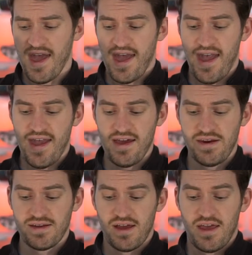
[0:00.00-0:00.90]

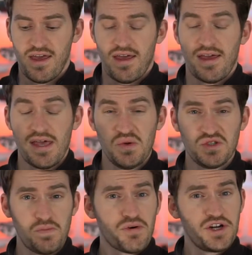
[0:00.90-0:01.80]
and it was
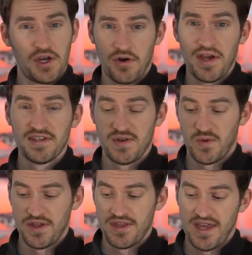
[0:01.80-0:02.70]
a pretty crazy
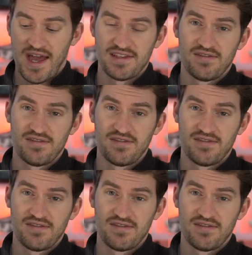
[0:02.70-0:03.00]
one. It has a